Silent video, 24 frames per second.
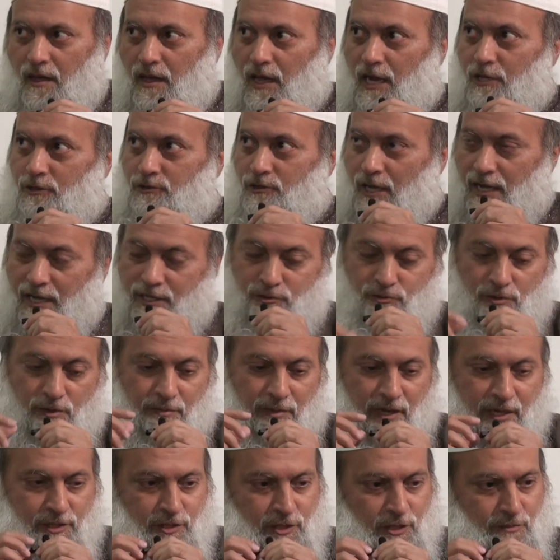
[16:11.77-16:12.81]
And as we
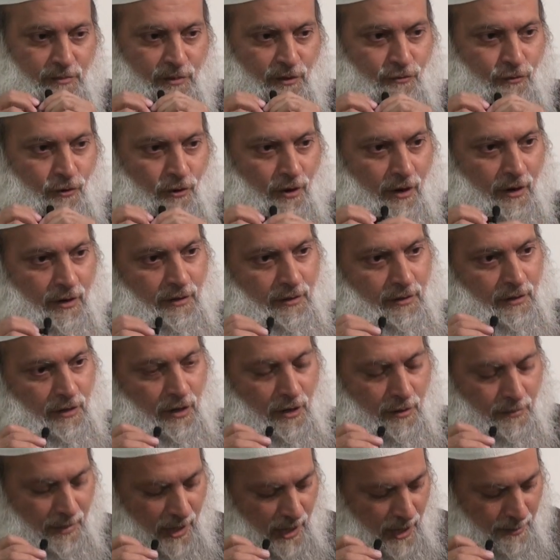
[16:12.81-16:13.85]
mentioned before, you
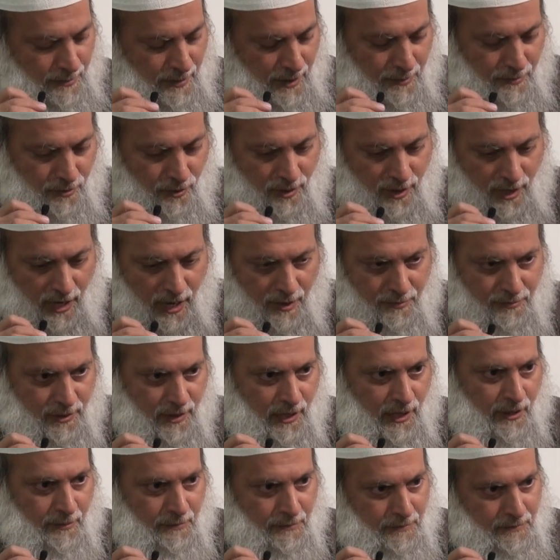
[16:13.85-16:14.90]
know, many people came to
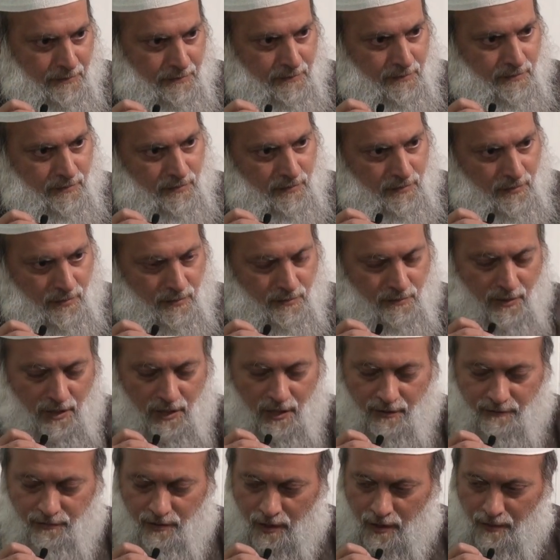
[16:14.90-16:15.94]
him.
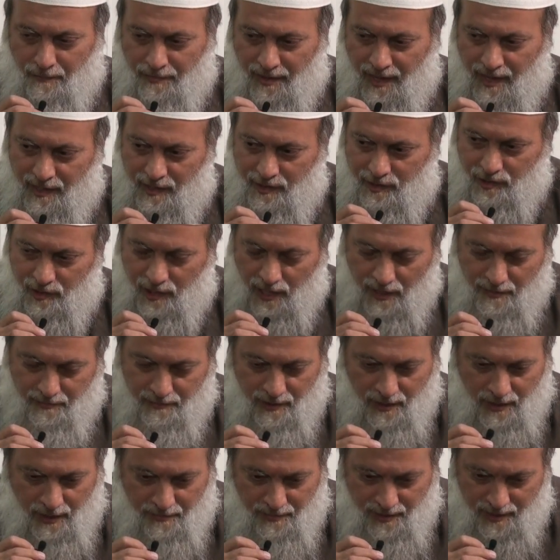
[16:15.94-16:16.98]
Many of the companions came
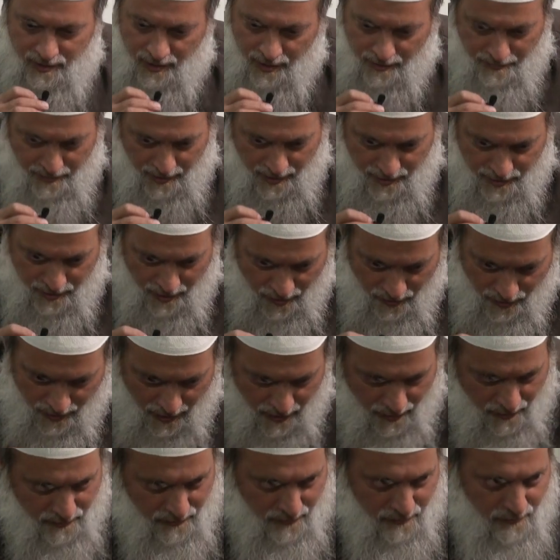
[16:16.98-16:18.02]
to him and said, please don't
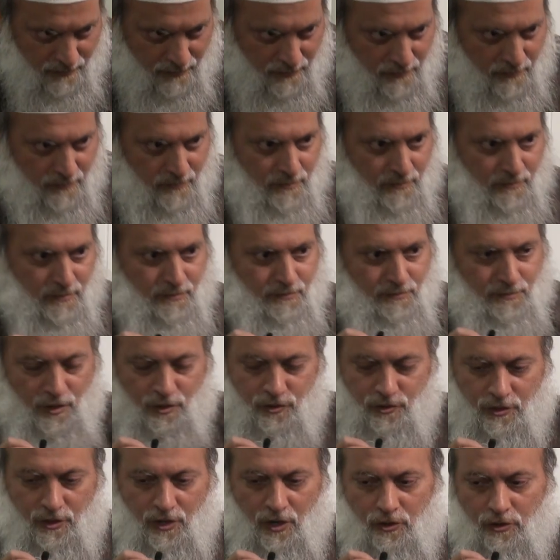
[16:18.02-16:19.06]
go.
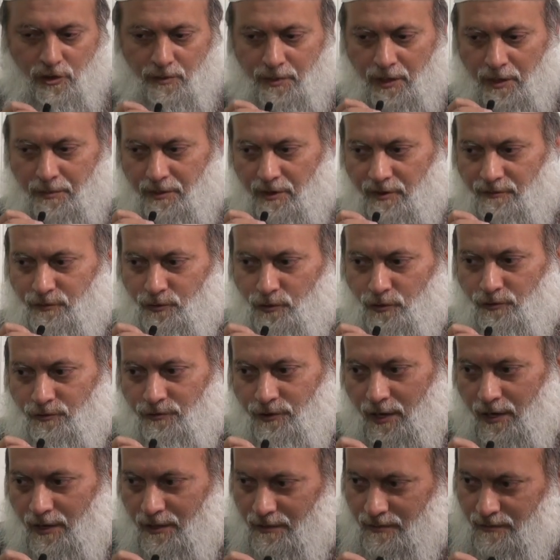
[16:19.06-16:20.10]
Because you know the people of
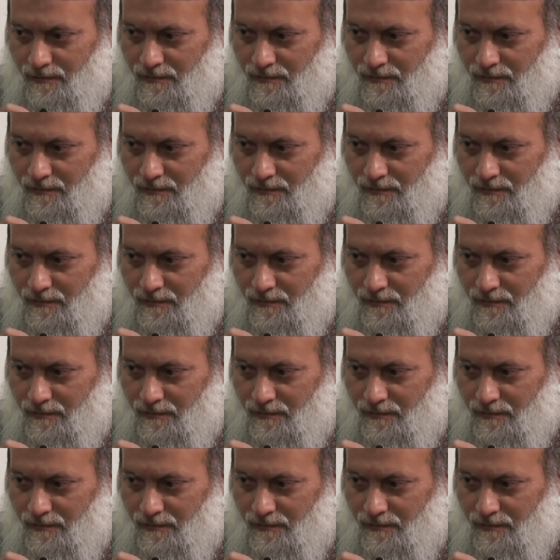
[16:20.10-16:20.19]
Kufa.